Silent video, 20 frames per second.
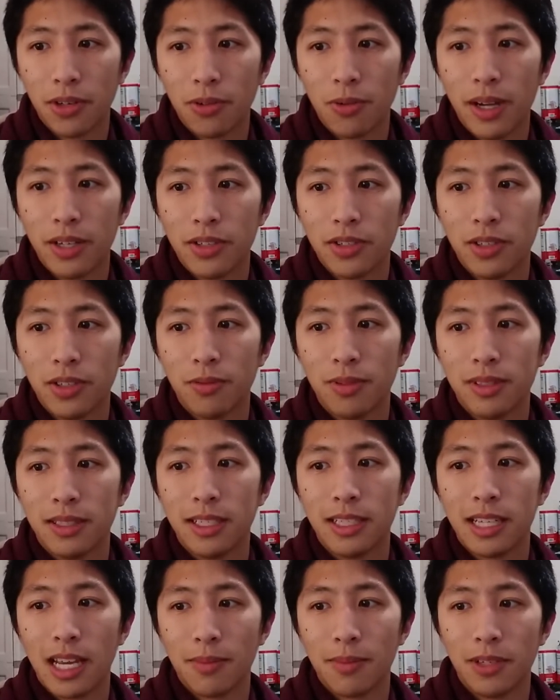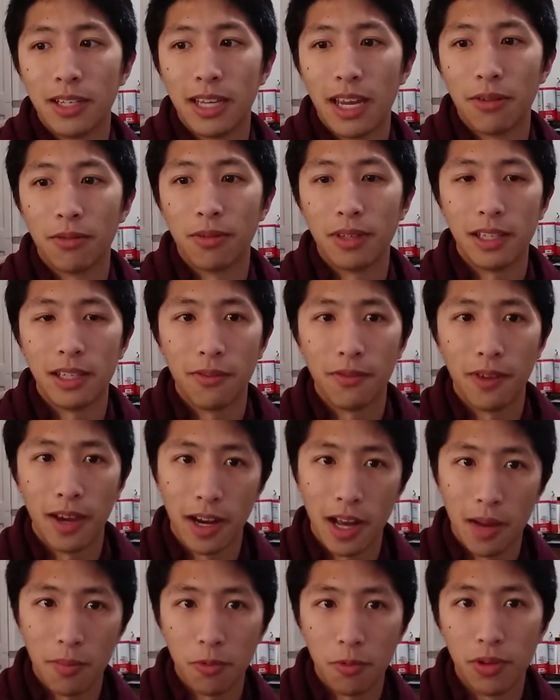in question was the type to get really
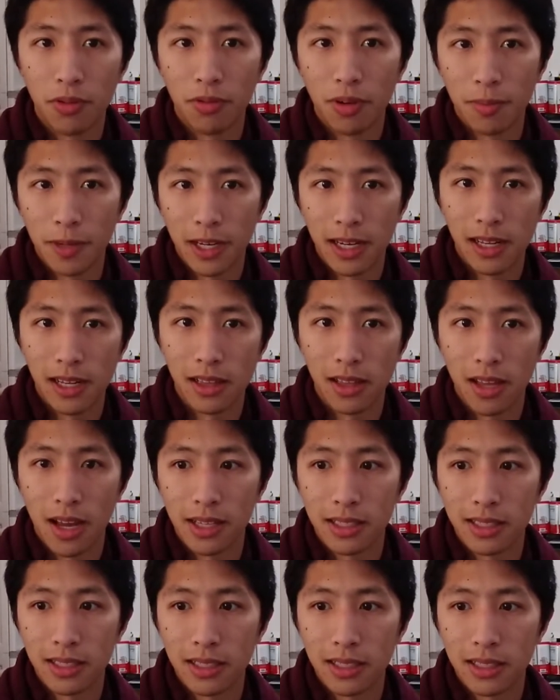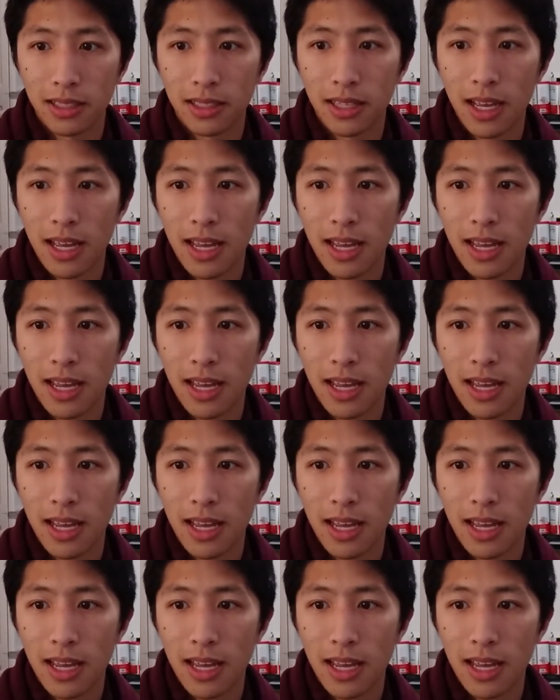fed up with repeated losses,